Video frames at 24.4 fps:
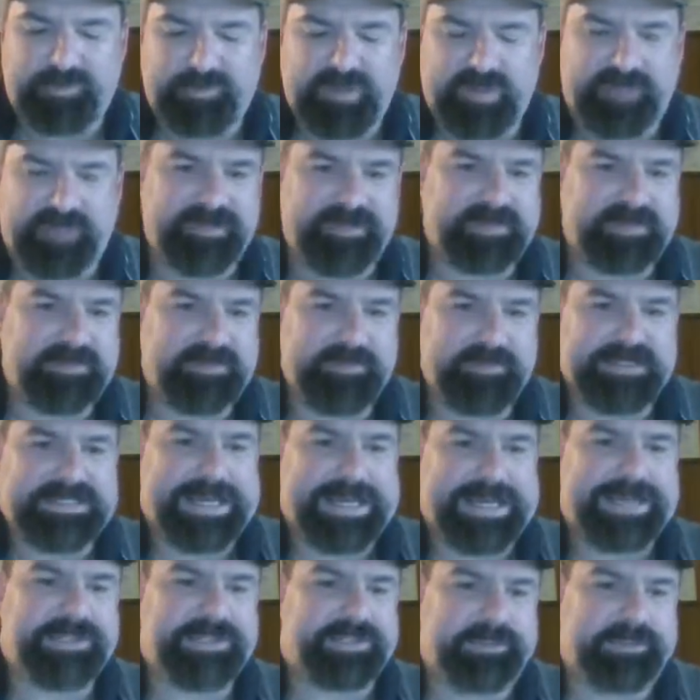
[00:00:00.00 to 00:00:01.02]

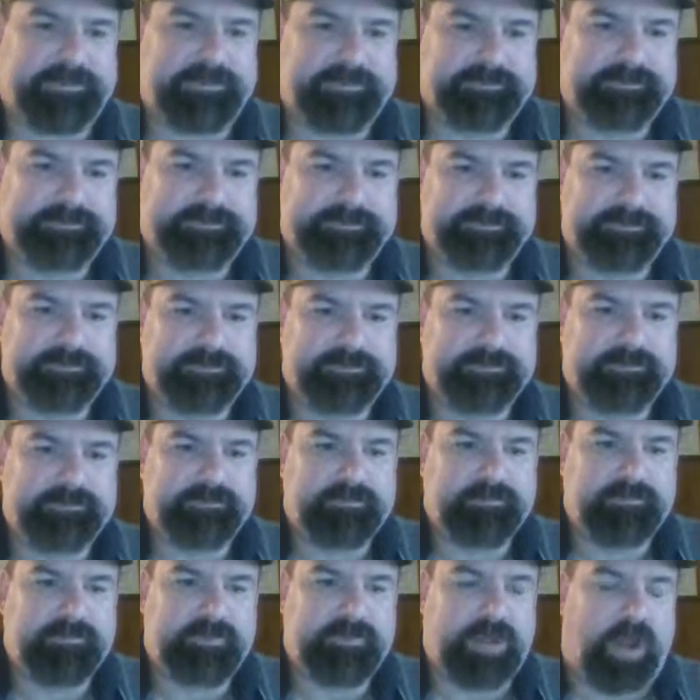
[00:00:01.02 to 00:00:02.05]
victimization.
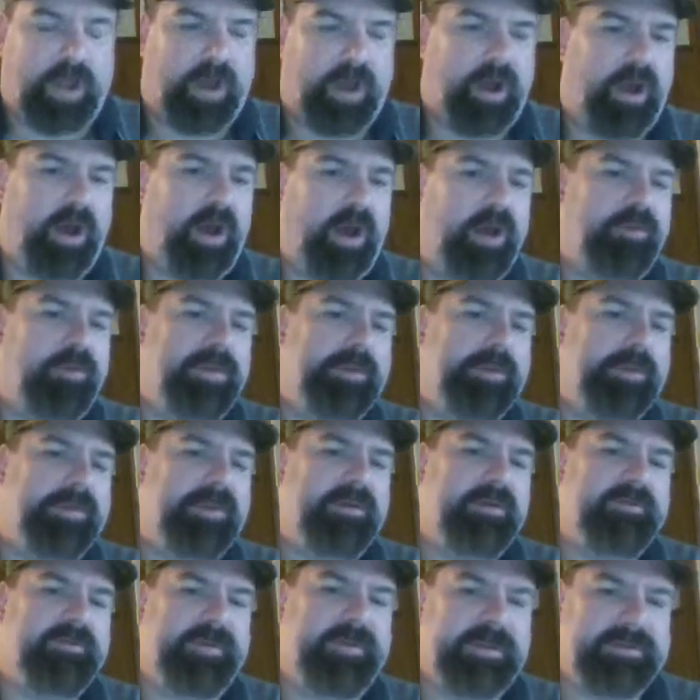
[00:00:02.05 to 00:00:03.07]
All women
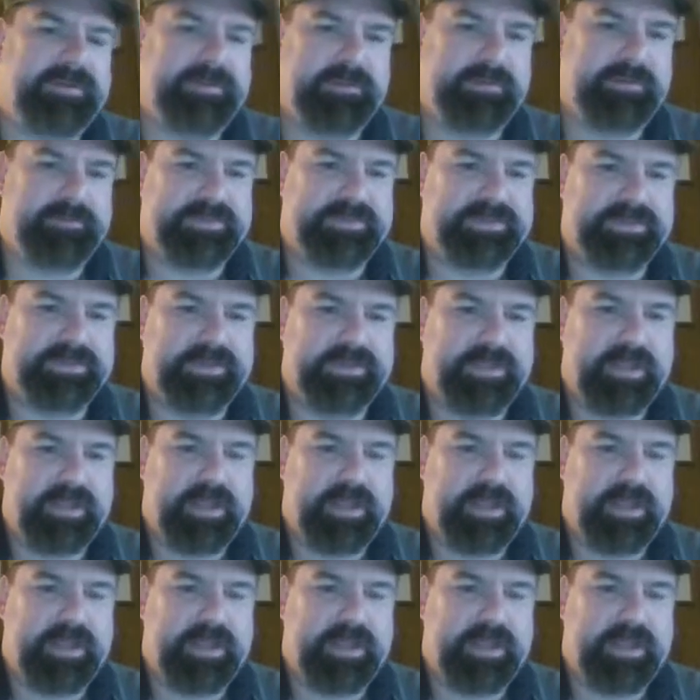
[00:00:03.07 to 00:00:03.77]
are victims,